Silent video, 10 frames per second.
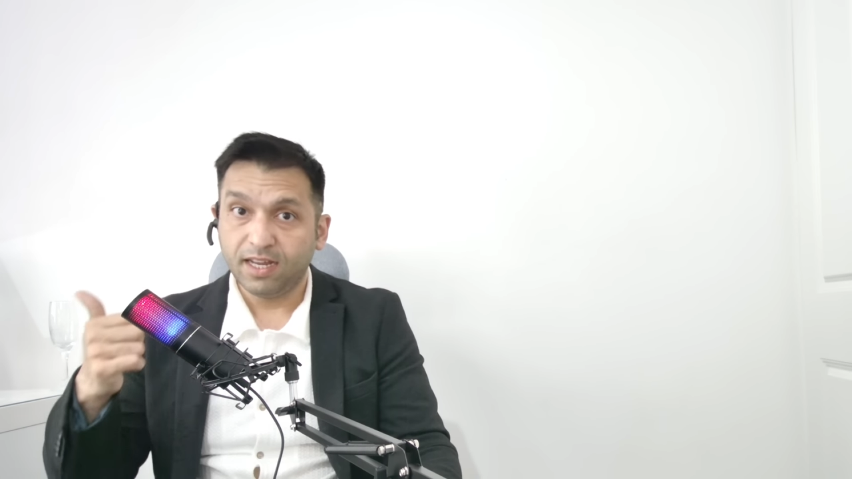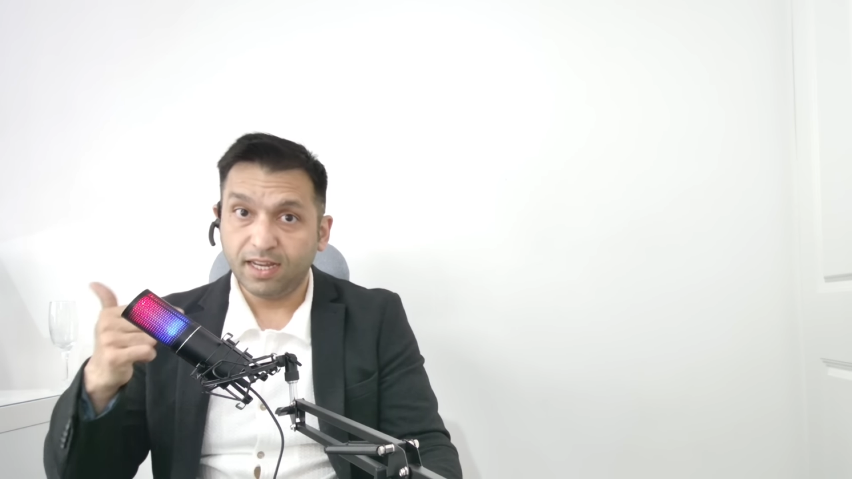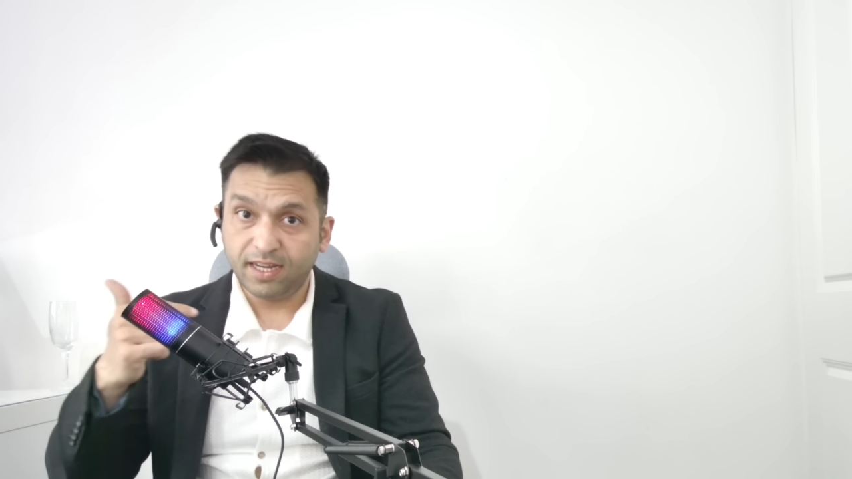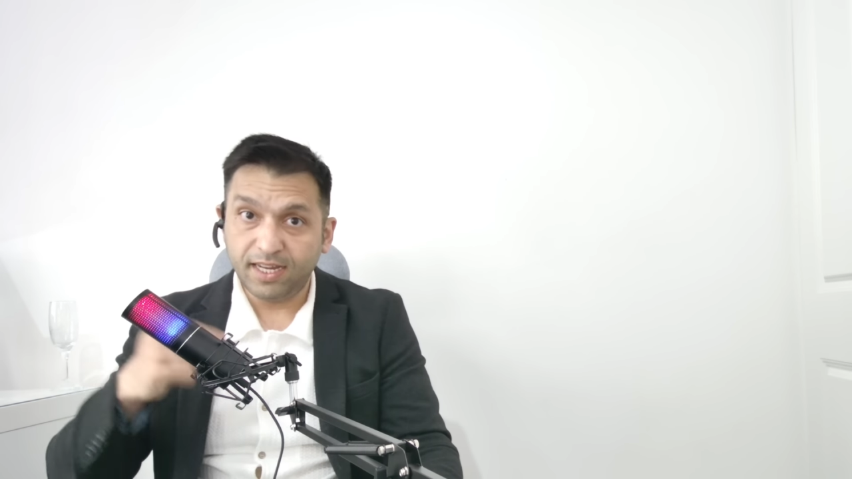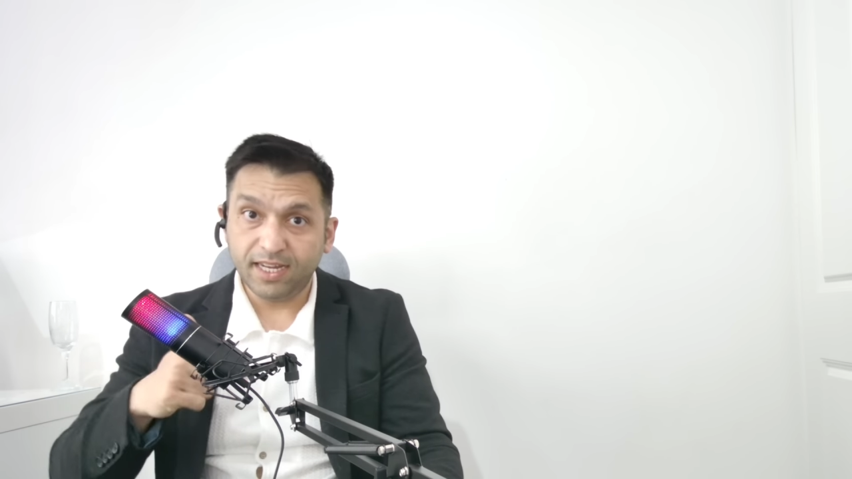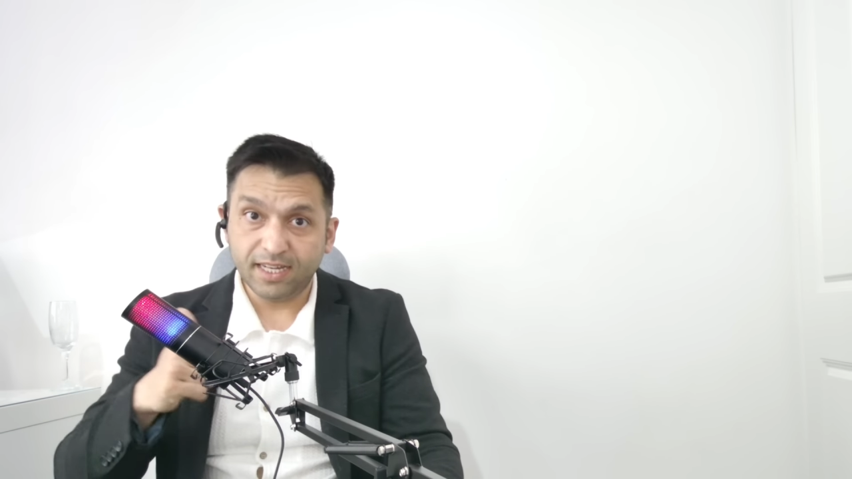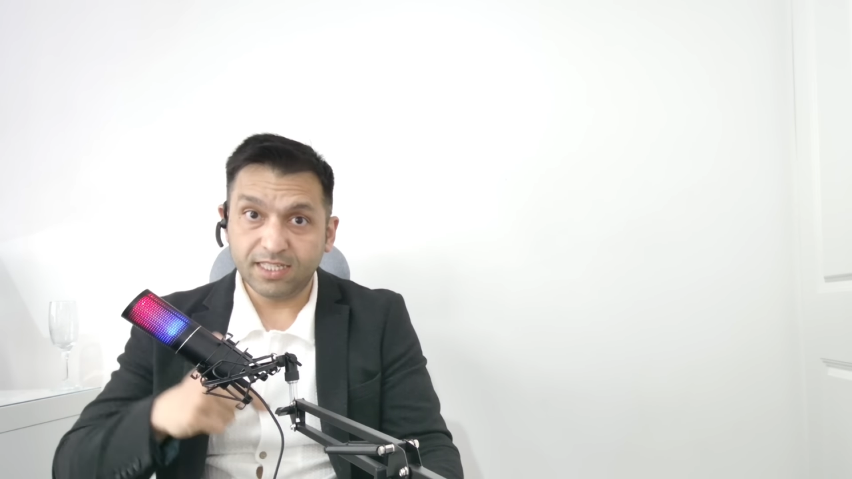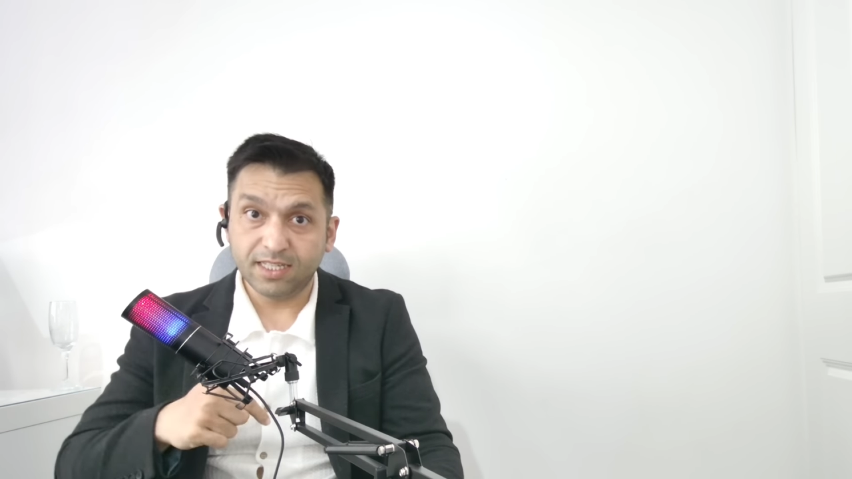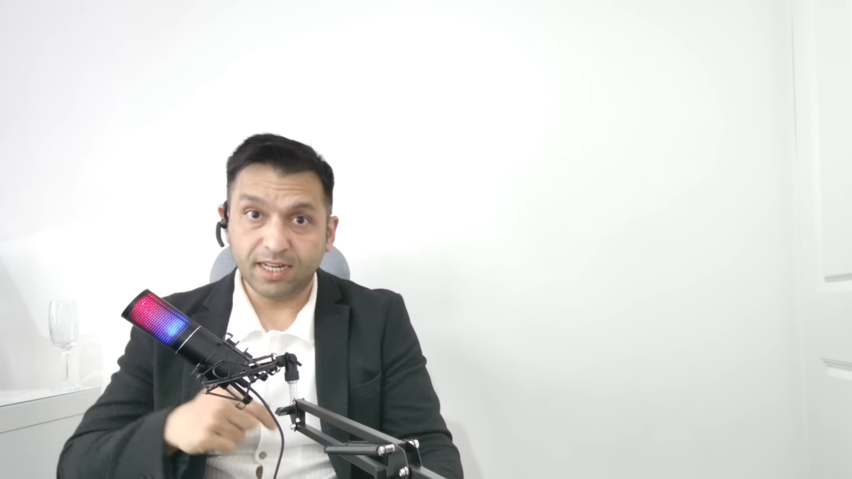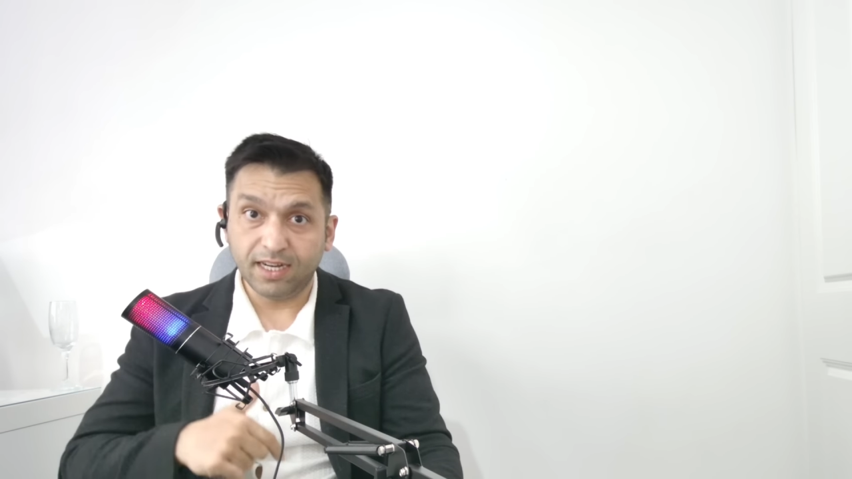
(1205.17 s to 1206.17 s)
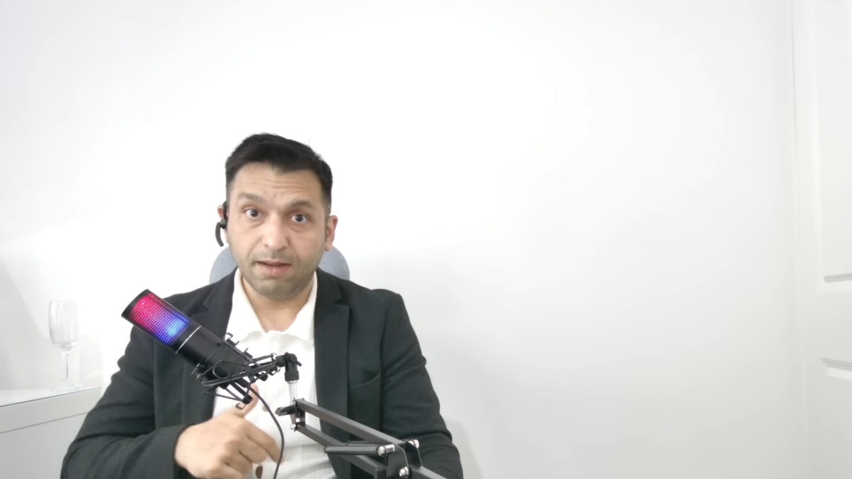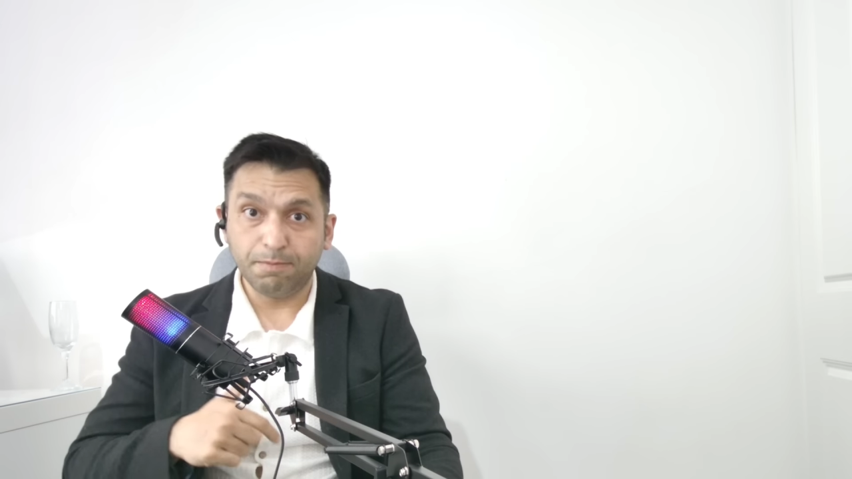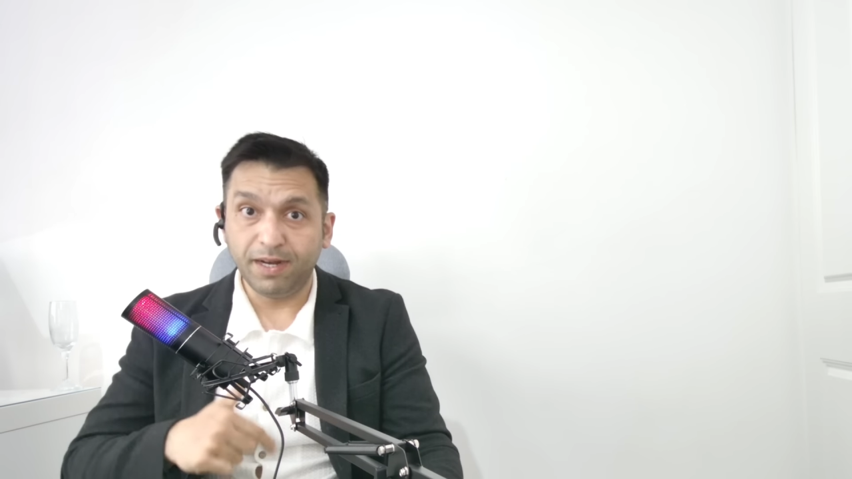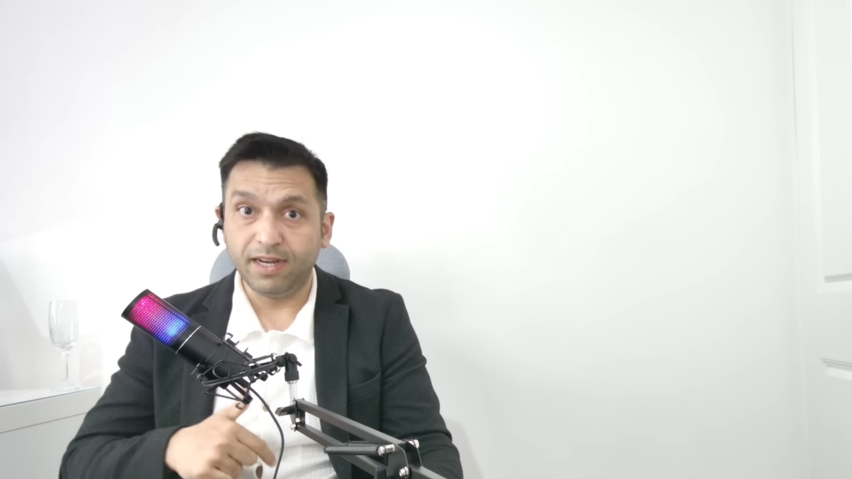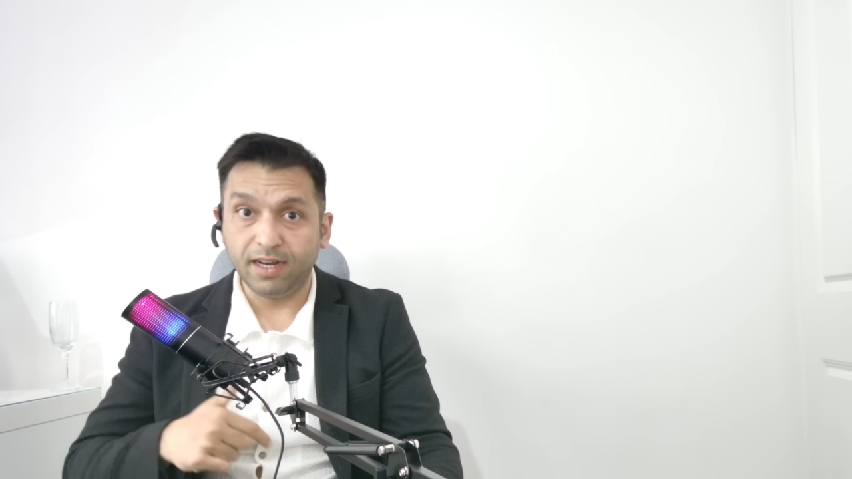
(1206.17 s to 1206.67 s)
he is getting
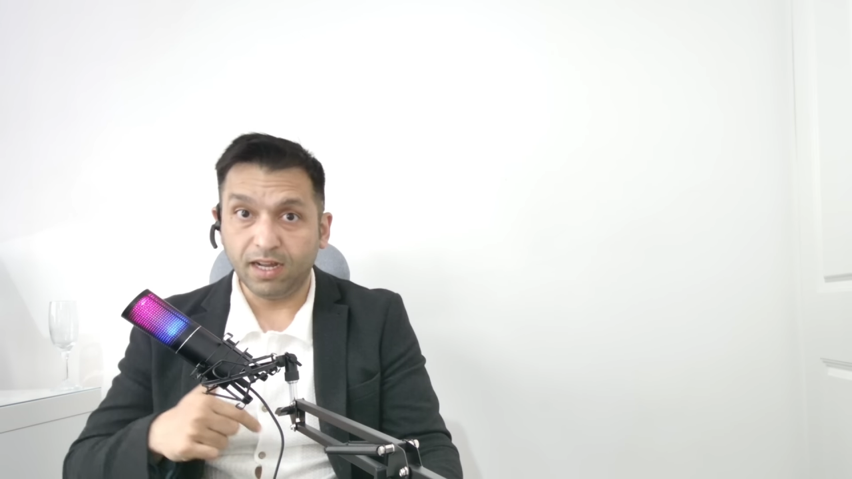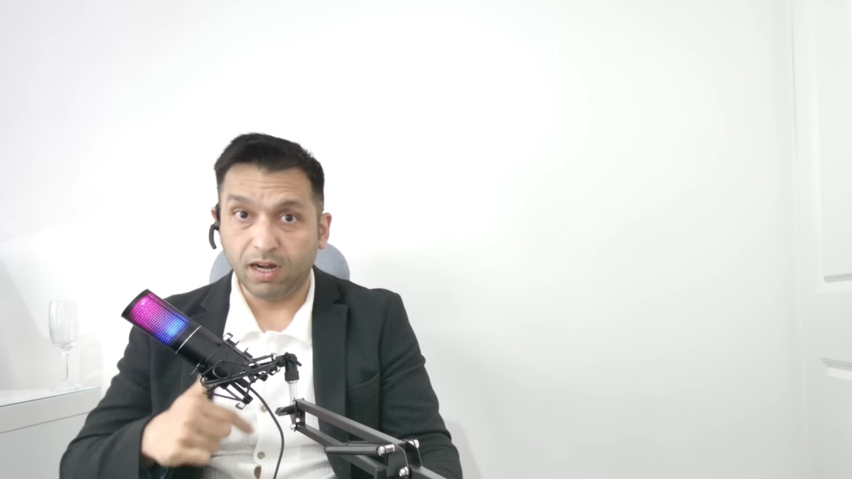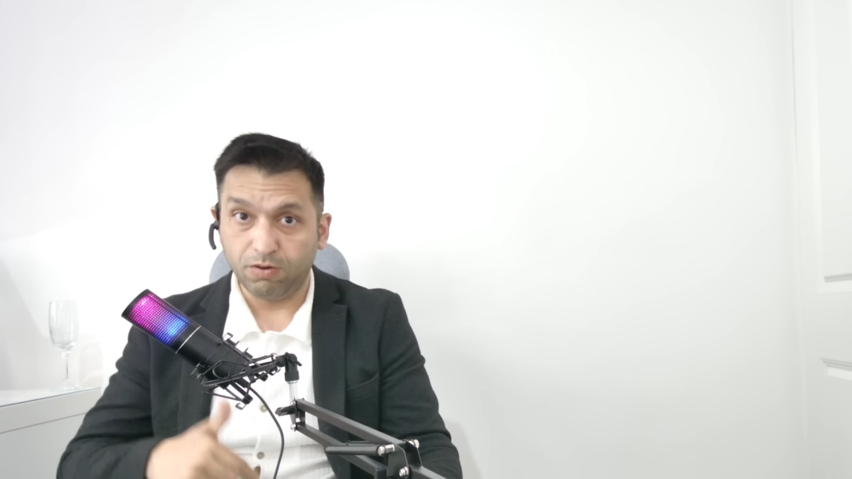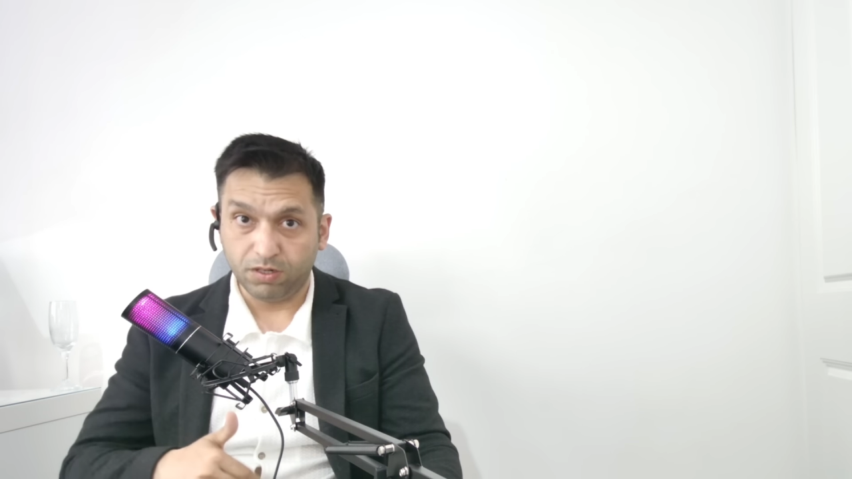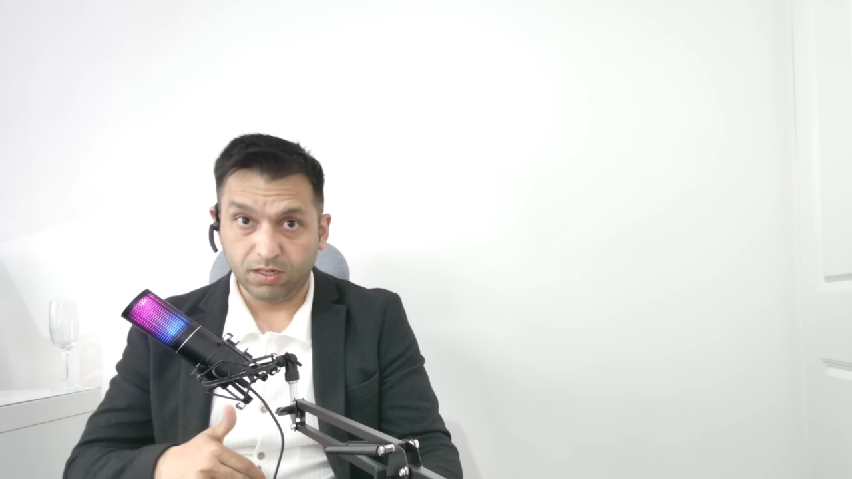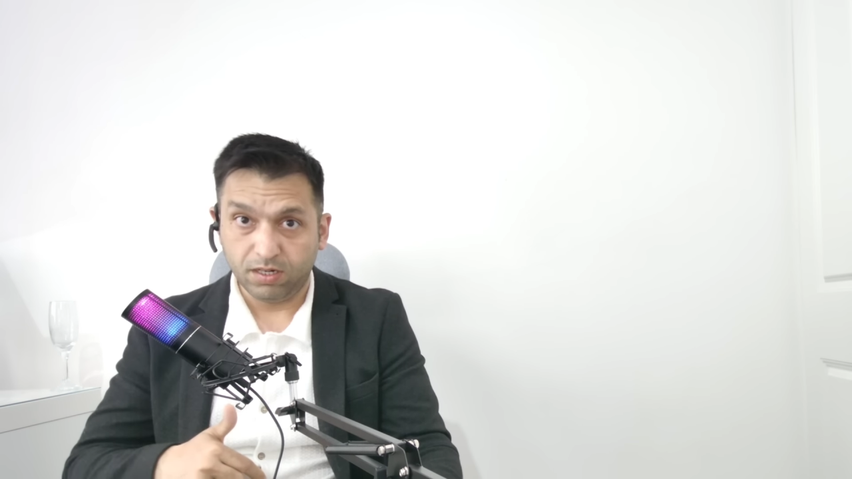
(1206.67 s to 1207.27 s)
bleeding out.